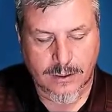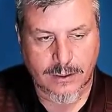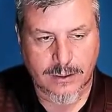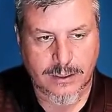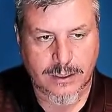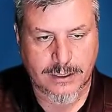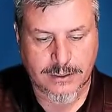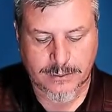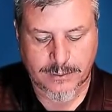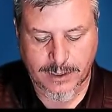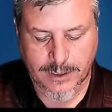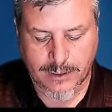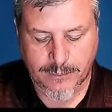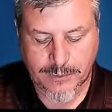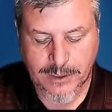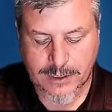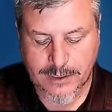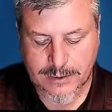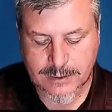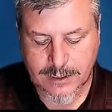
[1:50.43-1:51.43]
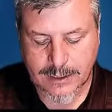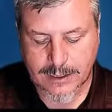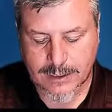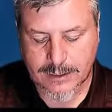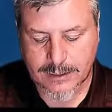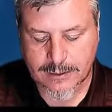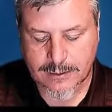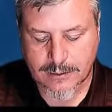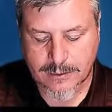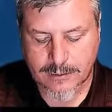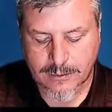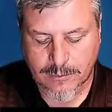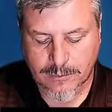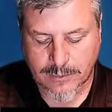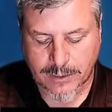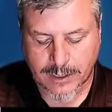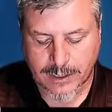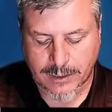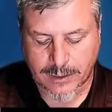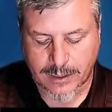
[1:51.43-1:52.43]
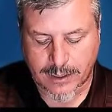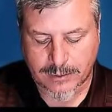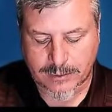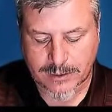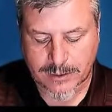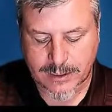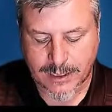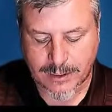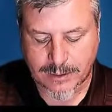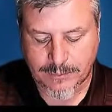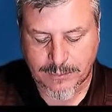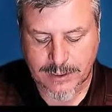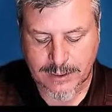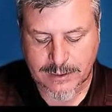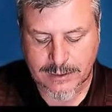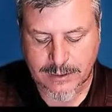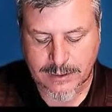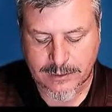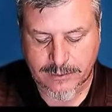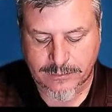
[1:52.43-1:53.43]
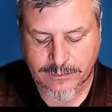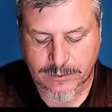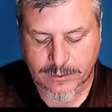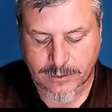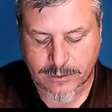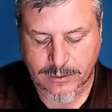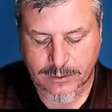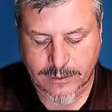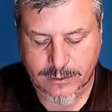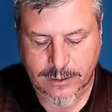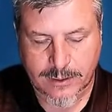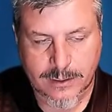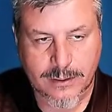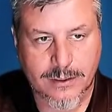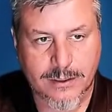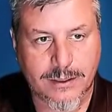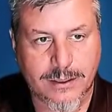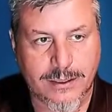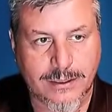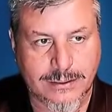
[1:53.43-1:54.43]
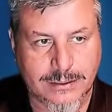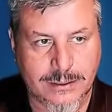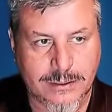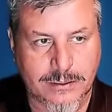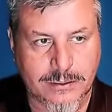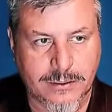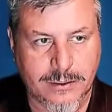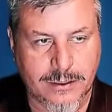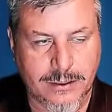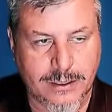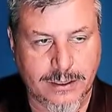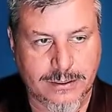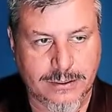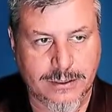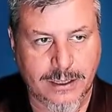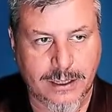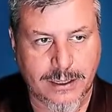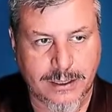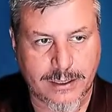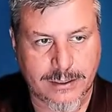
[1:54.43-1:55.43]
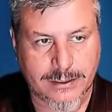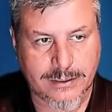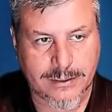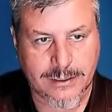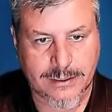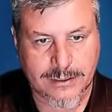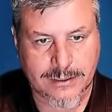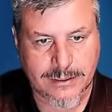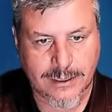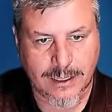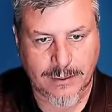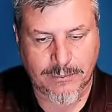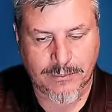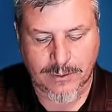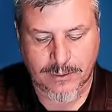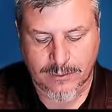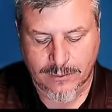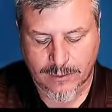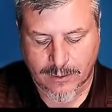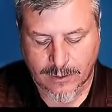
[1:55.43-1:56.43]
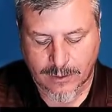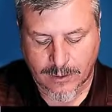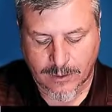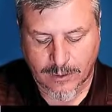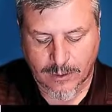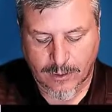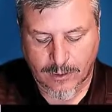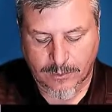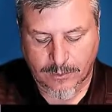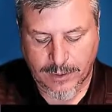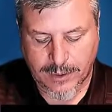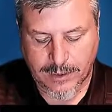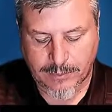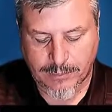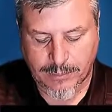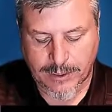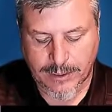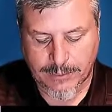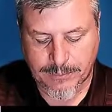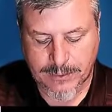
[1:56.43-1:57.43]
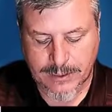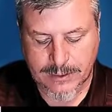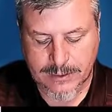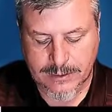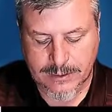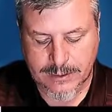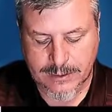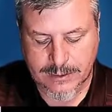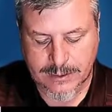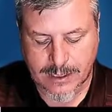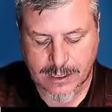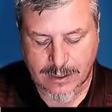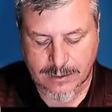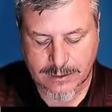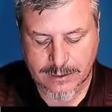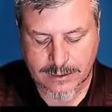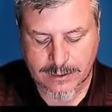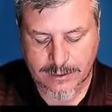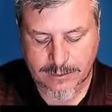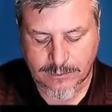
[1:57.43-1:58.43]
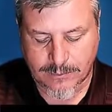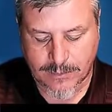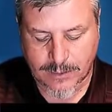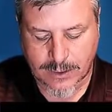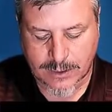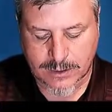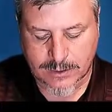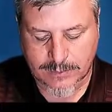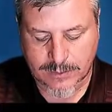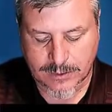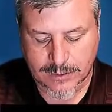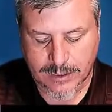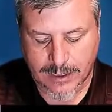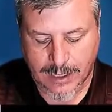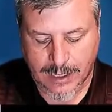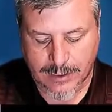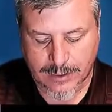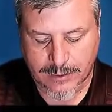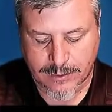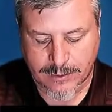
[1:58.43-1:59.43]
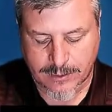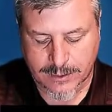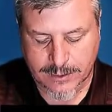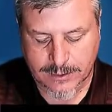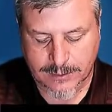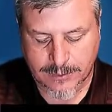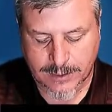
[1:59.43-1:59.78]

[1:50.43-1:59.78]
Yes, we can have PCs, but I was adding PCs let's take it as an example. We can break PCs down into multiple categories.